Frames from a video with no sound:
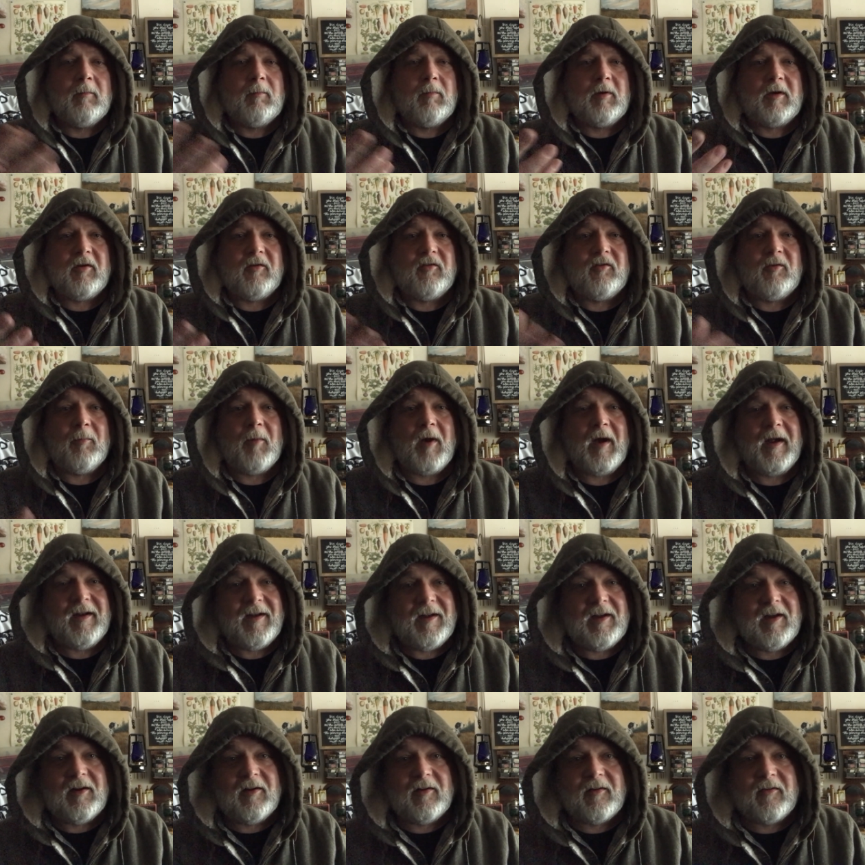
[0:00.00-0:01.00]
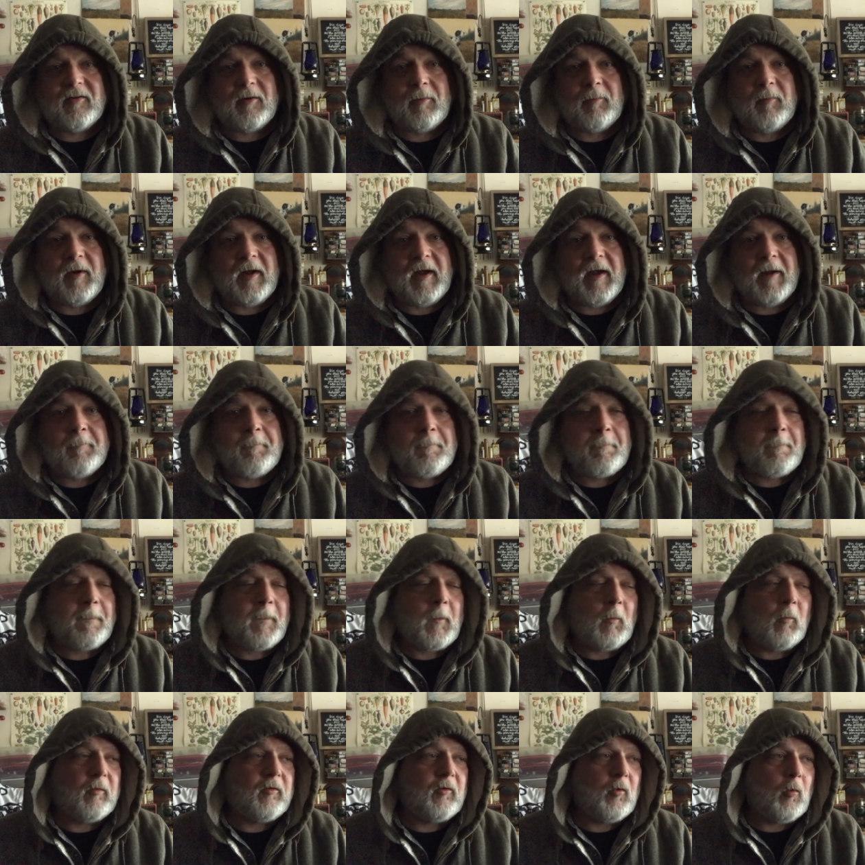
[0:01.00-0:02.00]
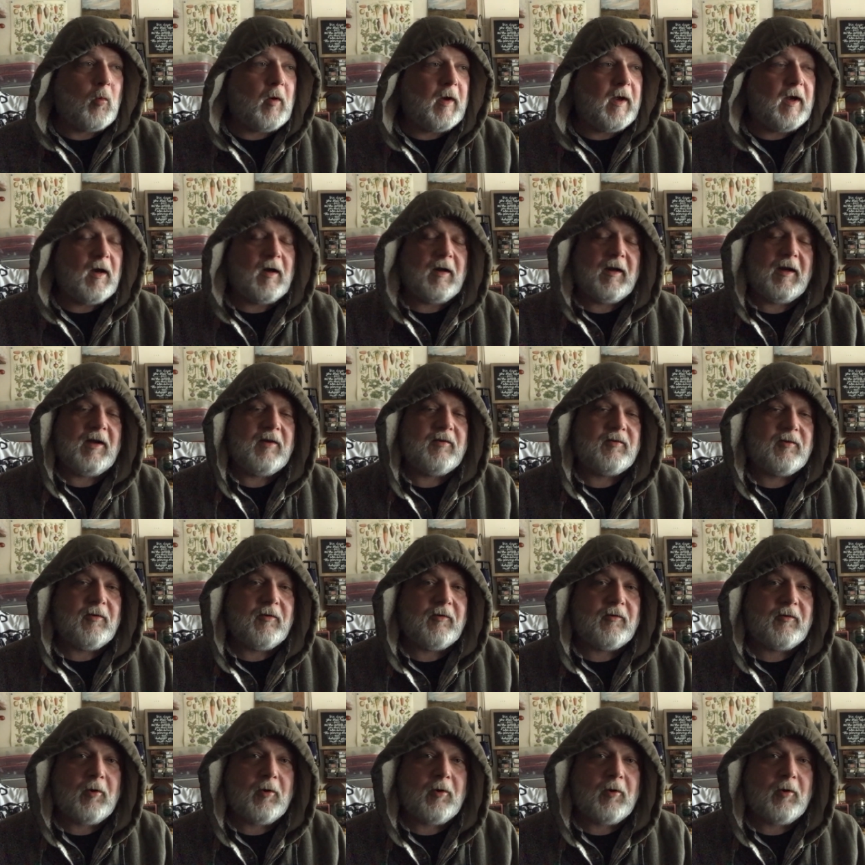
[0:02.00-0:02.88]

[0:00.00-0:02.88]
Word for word: because you might need it someday. With the way our nation's